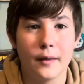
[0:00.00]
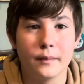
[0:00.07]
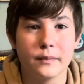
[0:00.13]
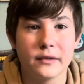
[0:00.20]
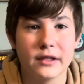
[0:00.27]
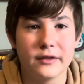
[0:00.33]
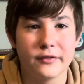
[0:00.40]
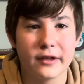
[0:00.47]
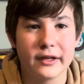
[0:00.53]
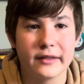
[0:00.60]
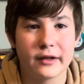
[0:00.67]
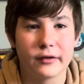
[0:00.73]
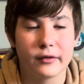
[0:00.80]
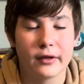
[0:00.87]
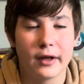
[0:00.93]
leave a like,
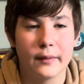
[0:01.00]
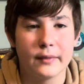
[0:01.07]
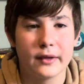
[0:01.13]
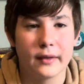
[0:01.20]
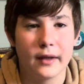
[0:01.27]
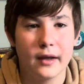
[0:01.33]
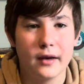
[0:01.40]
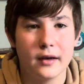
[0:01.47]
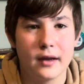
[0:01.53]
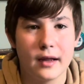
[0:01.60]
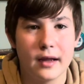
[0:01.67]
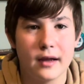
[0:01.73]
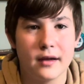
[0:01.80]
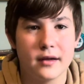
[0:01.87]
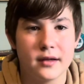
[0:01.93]
that'll really help me a lot,
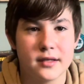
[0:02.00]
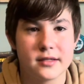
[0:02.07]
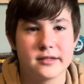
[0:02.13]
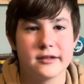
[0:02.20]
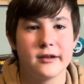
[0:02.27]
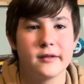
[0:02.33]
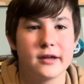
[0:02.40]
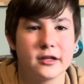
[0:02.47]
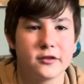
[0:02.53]
and see you in the next